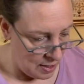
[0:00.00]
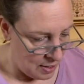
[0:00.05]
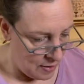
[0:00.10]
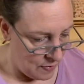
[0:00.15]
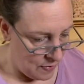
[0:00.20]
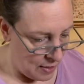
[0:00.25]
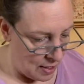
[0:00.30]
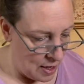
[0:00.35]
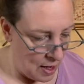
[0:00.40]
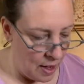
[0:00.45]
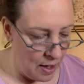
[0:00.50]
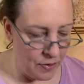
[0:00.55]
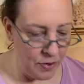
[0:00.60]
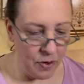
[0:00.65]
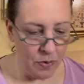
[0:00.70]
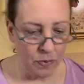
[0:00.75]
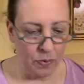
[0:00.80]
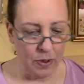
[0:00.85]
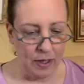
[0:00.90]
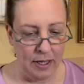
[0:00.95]
And the other
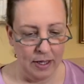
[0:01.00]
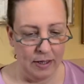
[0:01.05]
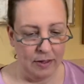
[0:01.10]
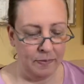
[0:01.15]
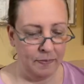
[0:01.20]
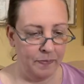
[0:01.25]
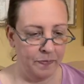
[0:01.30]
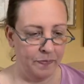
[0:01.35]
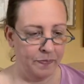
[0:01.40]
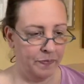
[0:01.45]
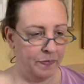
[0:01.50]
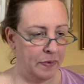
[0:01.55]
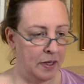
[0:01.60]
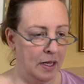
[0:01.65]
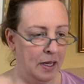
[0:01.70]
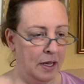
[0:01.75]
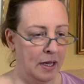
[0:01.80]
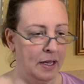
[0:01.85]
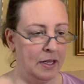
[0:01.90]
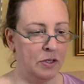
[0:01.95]
one
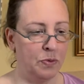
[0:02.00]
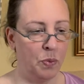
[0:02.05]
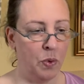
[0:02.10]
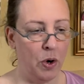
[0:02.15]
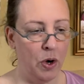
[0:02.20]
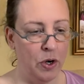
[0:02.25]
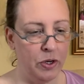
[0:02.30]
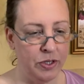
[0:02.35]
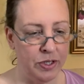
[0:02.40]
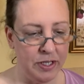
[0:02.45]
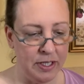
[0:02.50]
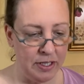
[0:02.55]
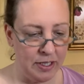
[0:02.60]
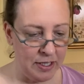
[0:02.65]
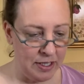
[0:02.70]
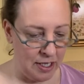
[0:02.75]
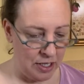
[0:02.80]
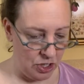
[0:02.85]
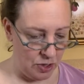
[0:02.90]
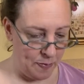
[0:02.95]
is Words to
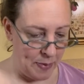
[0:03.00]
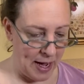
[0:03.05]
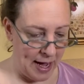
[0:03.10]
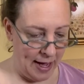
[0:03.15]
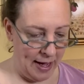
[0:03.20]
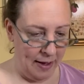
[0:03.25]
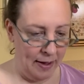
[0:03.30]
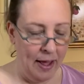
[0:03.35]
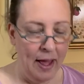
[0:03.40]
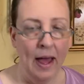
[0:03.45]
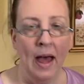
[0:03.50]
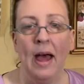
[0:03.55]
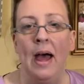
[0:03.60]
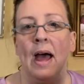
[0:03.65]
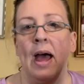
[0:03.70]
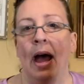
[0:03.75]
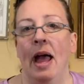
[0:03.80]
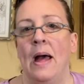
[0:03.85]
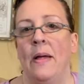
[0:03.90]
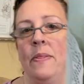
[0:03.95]
Stitch By.
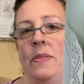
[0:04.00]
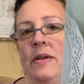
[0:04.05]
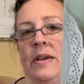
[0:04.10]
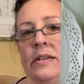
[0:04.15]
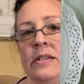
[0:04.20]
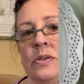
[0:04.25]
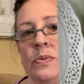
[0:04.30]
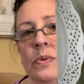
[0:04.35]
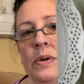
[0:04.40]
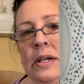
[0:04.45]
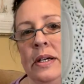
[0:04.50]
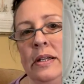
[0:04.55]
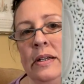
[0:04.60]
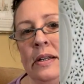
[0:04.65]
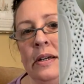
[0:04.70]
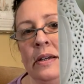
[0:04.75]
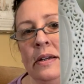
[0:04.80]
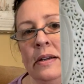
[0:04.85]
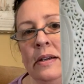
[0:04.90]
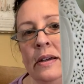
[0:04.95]
And this one
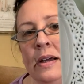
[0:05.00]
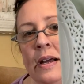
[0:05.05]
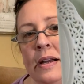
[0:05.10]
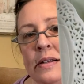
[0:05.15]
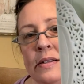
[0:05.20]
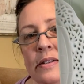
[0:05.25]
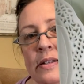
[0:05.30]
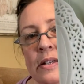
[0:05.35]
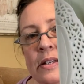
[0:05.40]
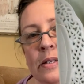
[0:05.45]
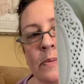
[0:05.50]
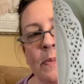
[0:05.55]
has this